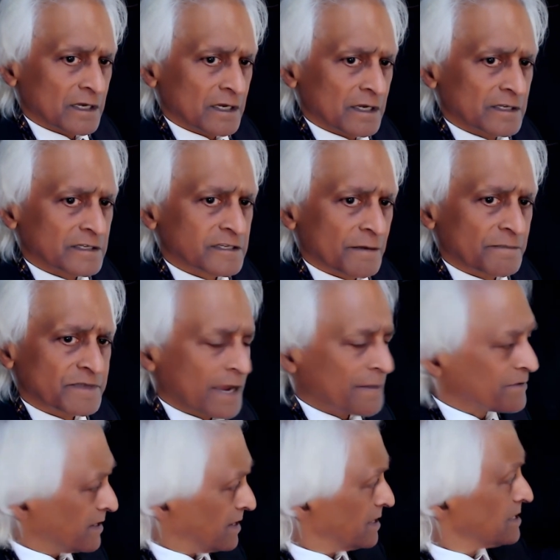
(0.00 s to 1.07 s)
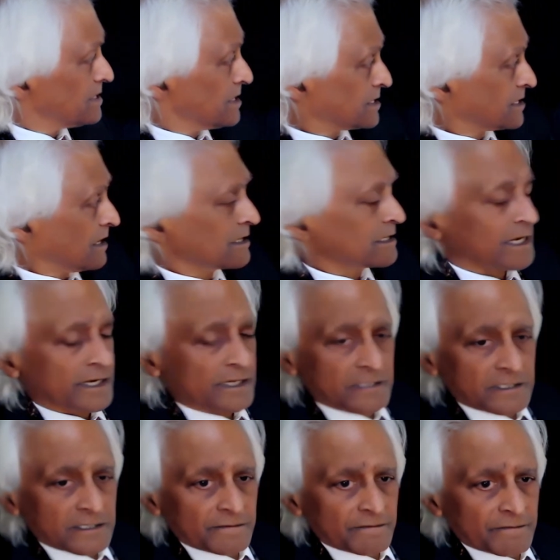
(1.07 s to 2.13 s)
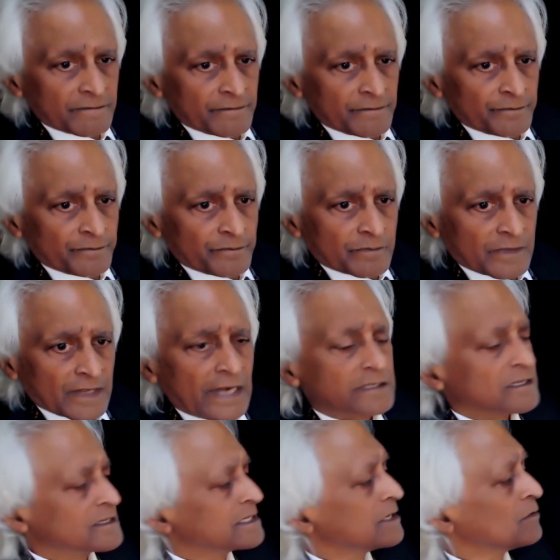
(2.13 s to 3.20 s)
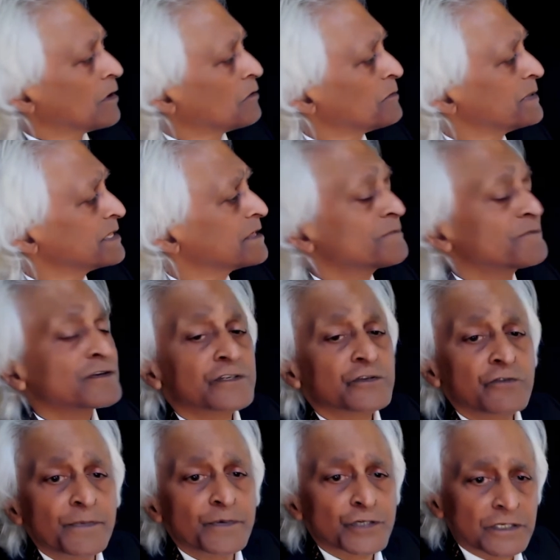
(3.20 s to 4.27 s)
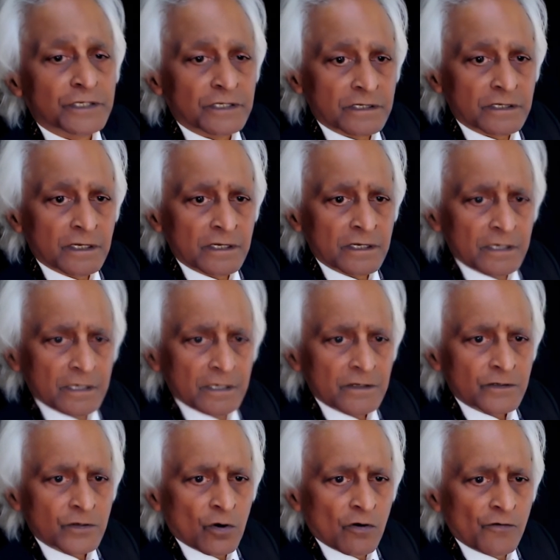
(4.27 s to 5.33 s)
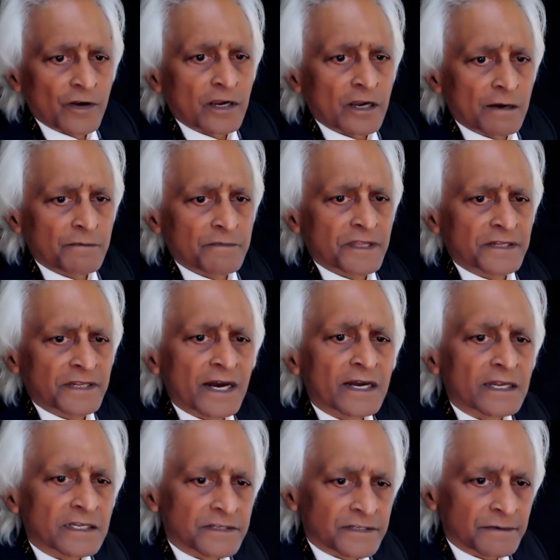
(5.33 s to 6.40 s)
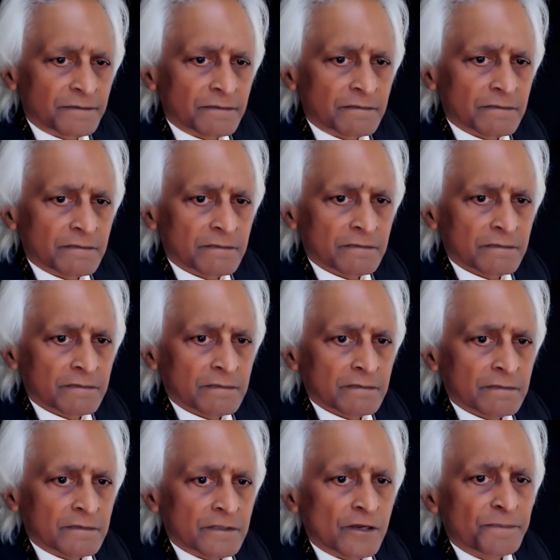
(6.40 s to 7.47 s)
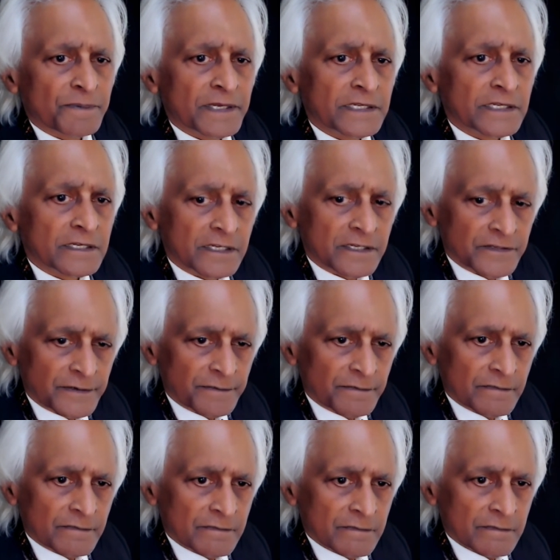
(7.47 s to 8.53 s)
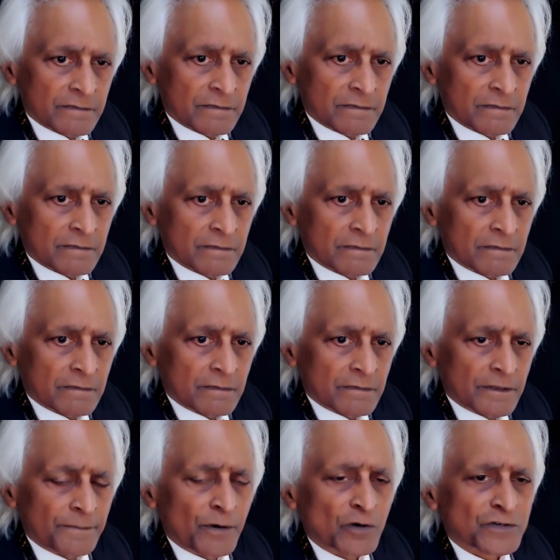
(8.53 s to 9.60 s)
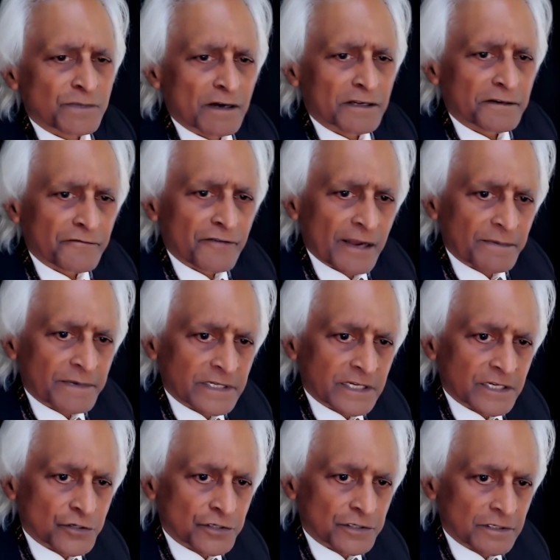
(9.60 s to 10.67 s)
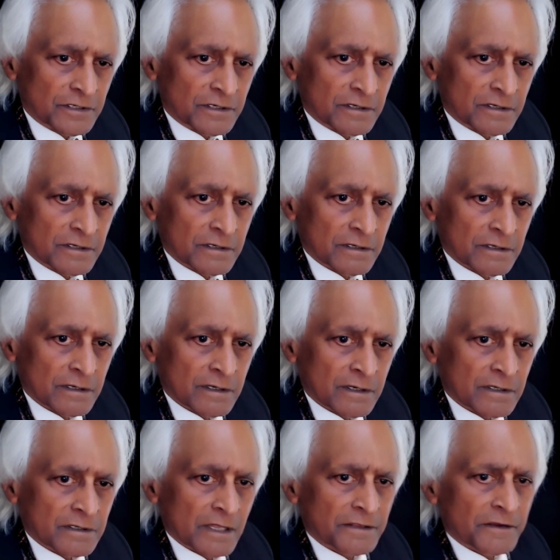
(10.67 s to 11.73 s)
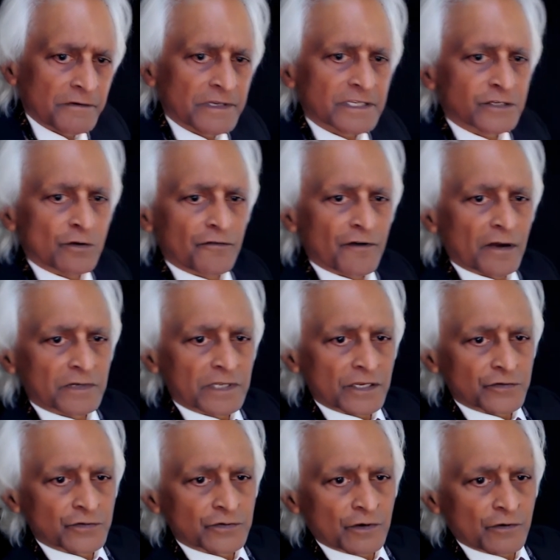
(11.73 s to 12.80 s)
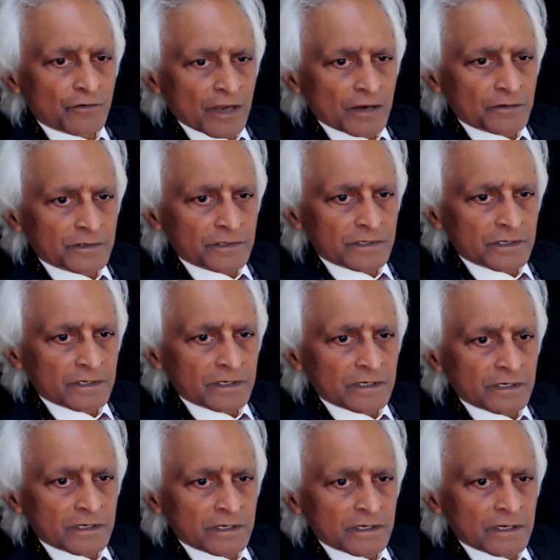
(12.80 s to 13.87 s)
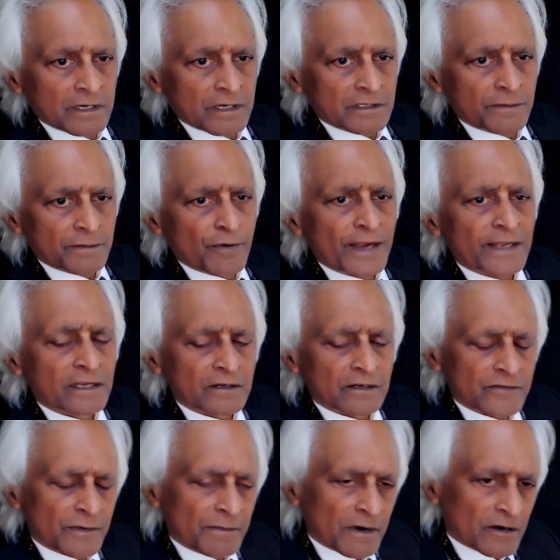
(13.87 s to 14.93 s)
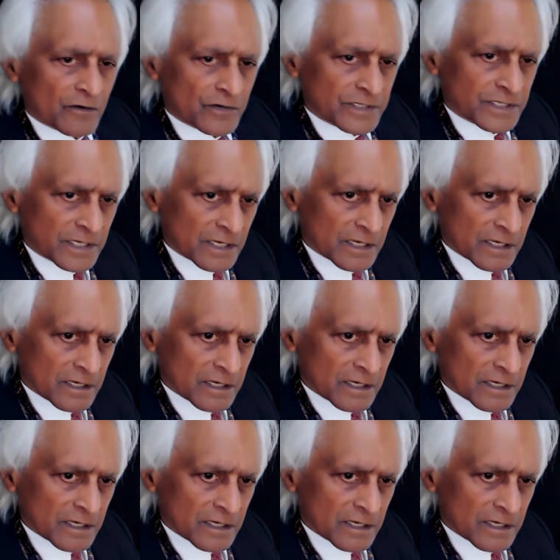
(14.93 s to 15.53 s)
in some depth in this context, and to see what would be the prescription to overcome the nihilism, the opinionism, the postmodern fragmentation, that there is no foundation or ground, the breakdown of democracy,